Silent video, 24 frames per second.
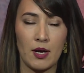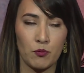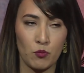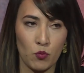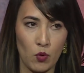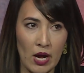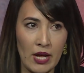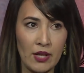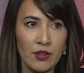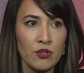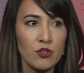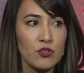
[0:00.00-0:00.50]

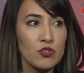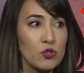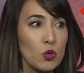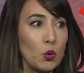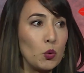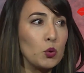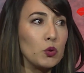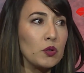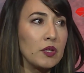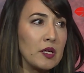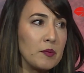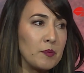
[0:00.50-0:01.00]
run
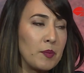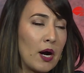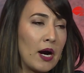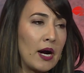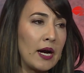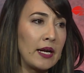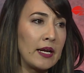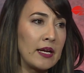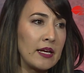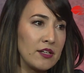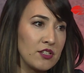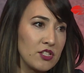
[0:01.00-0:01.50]
solely
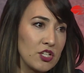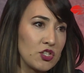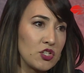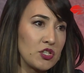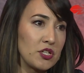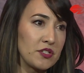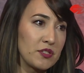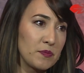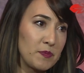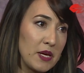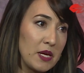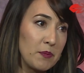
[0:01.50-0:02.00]
by
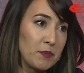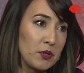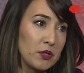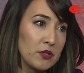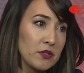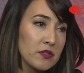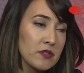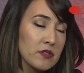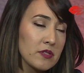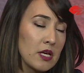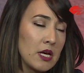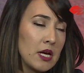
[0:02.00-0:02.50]
Indigenous
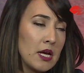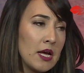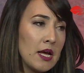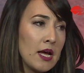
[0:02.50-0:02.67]
peoples.